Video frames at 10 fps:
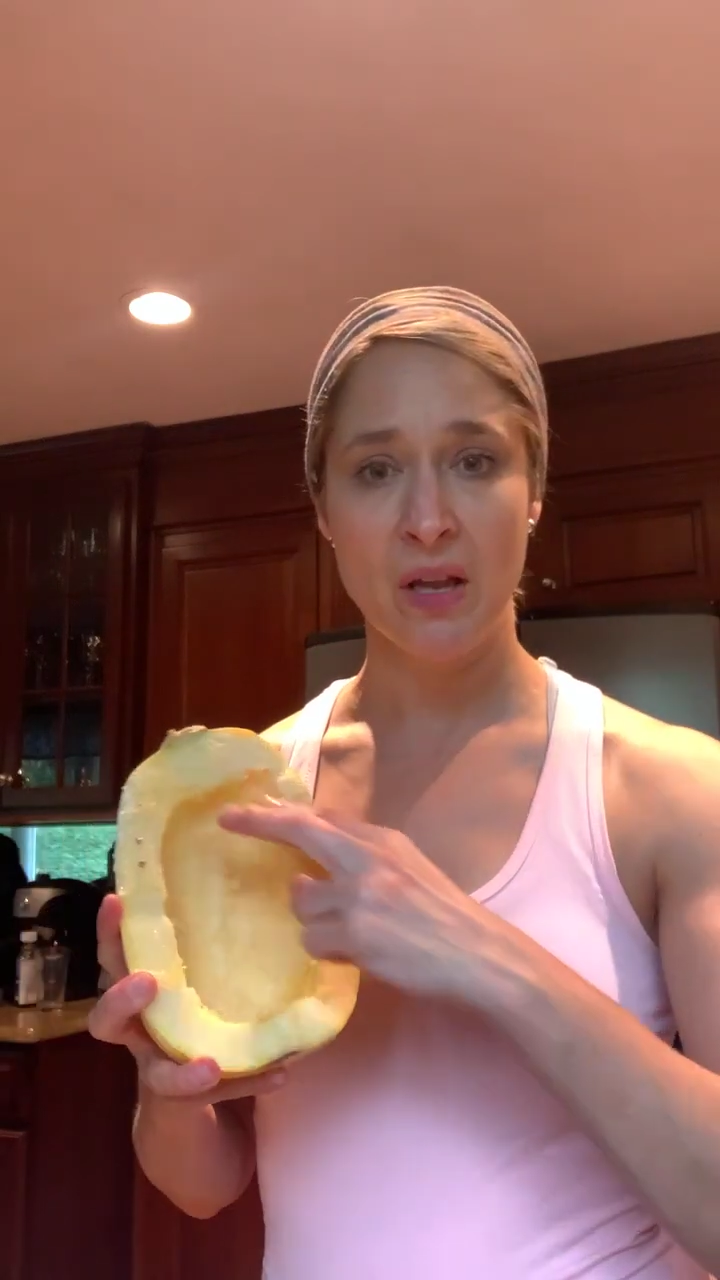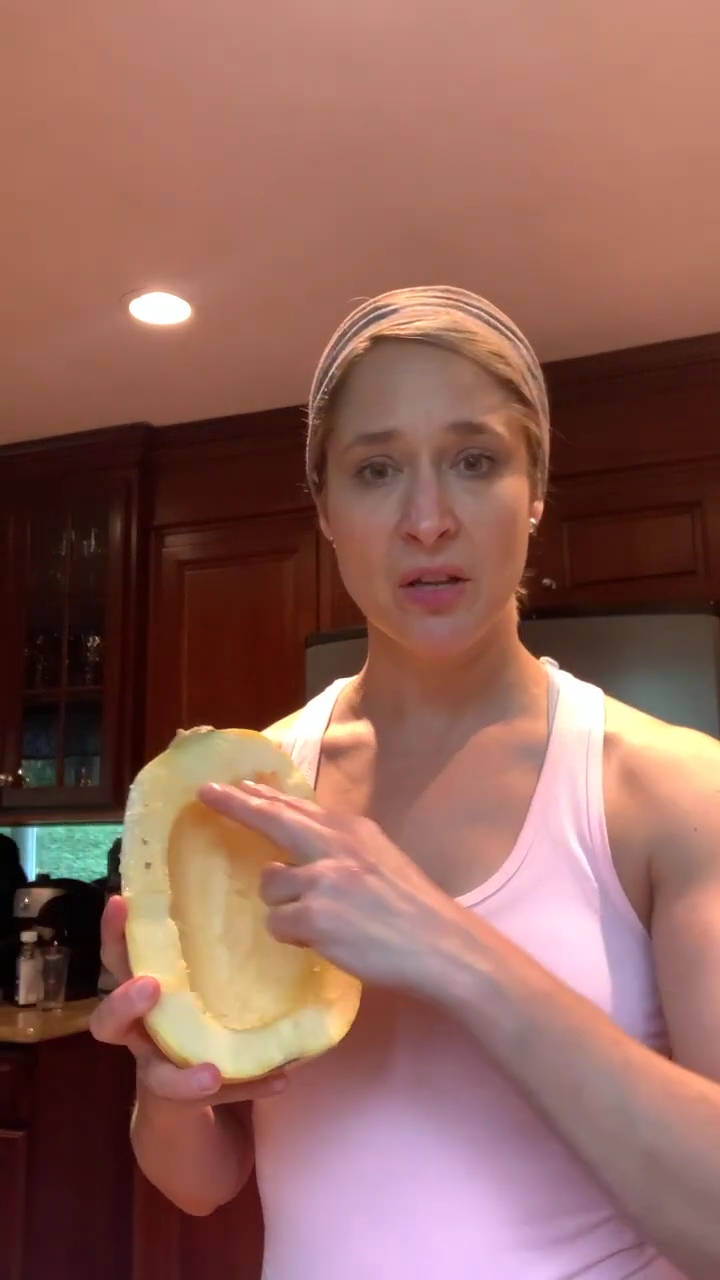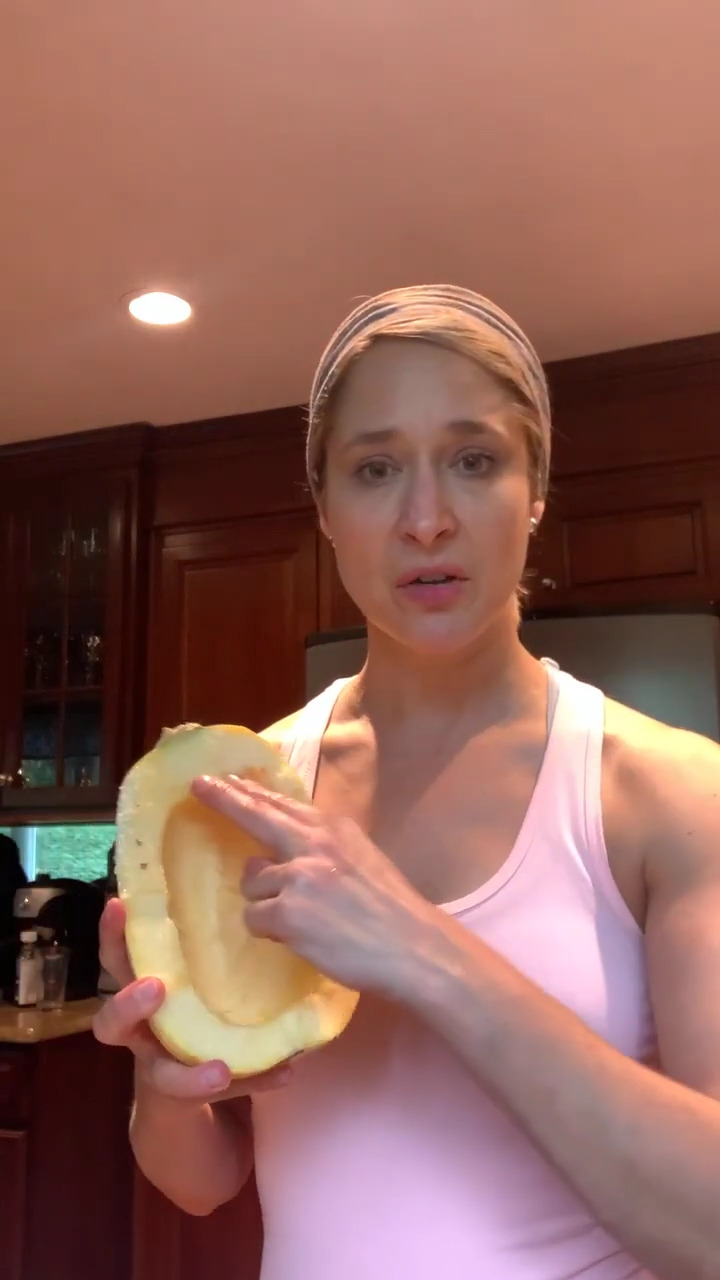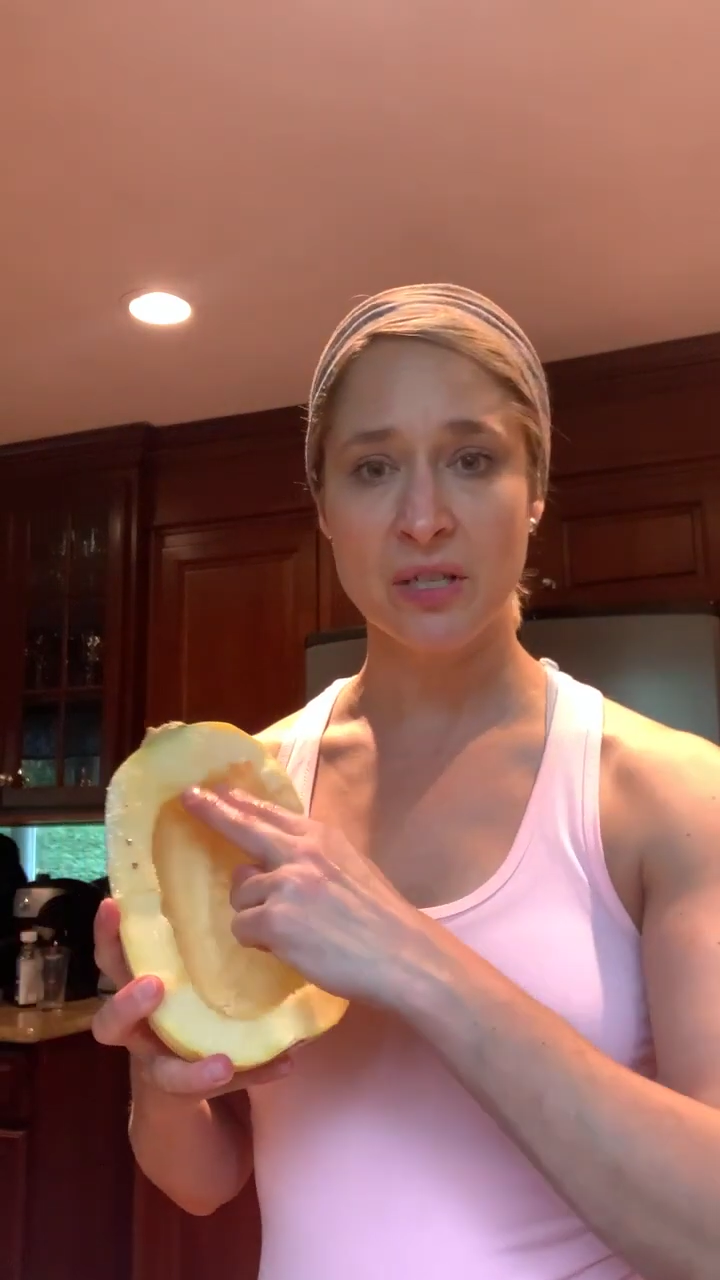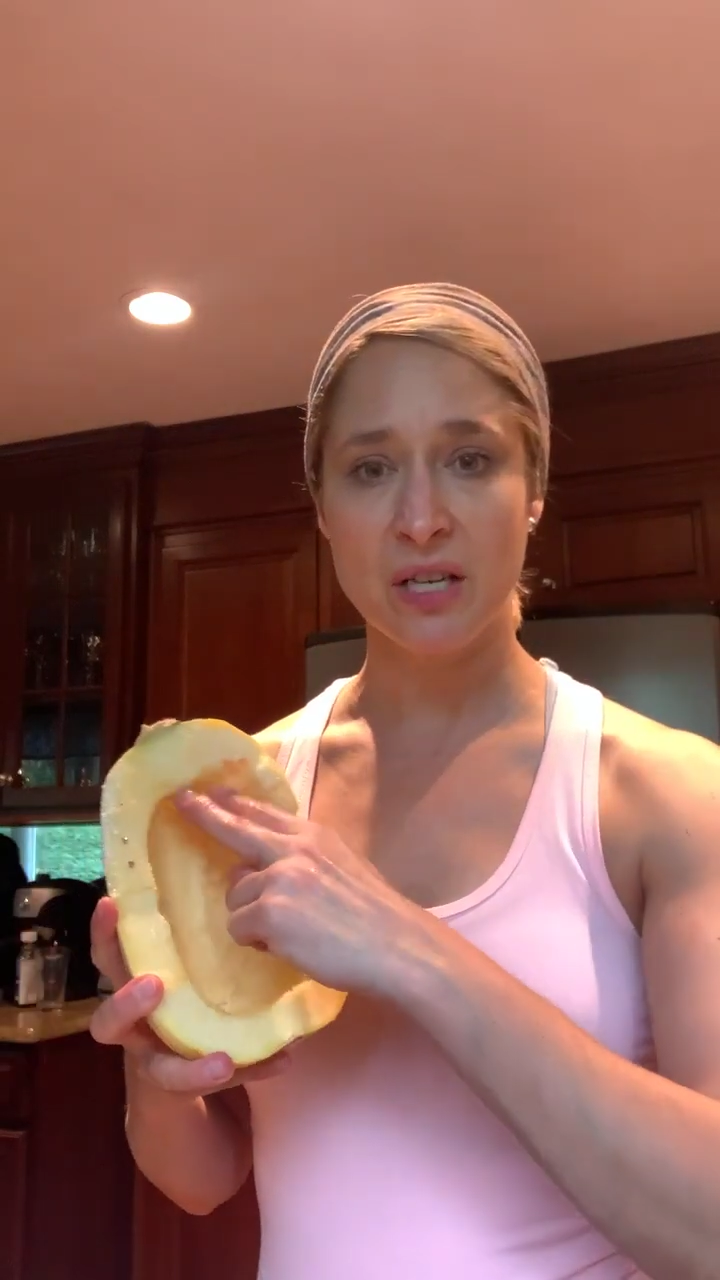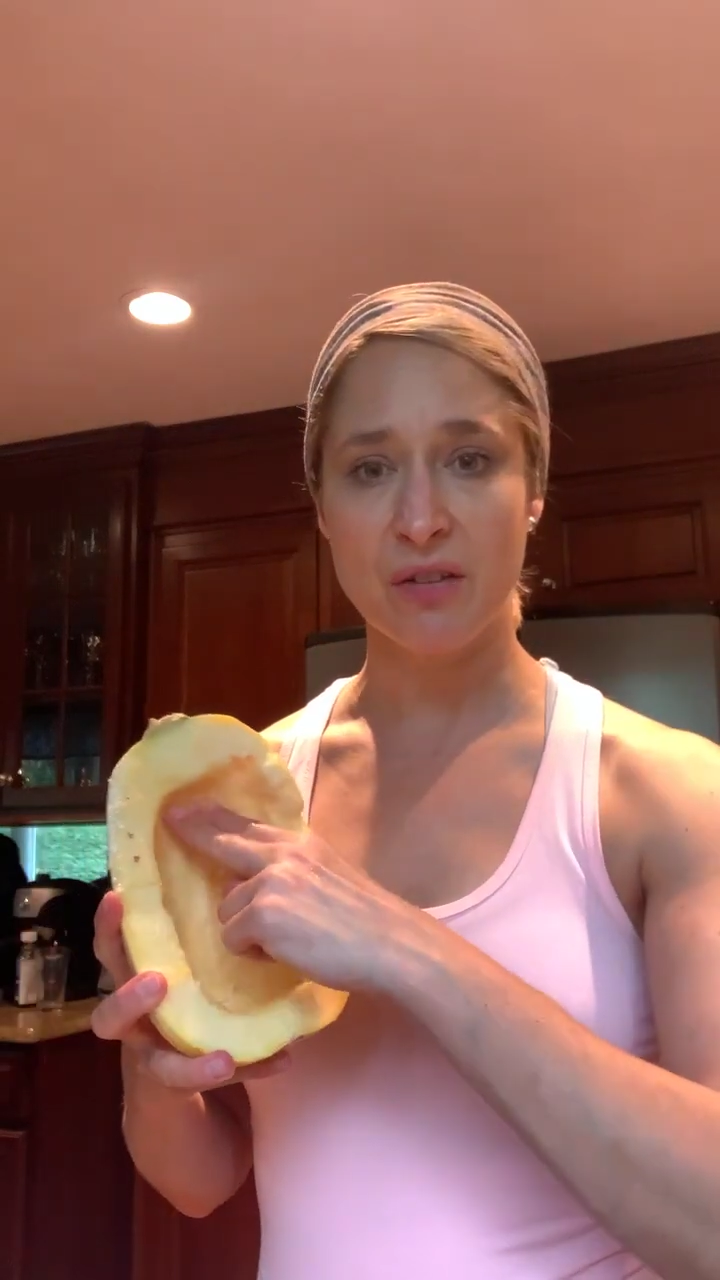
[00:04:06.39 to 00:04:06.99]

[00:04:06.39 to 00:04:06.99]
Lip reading: you're going to take a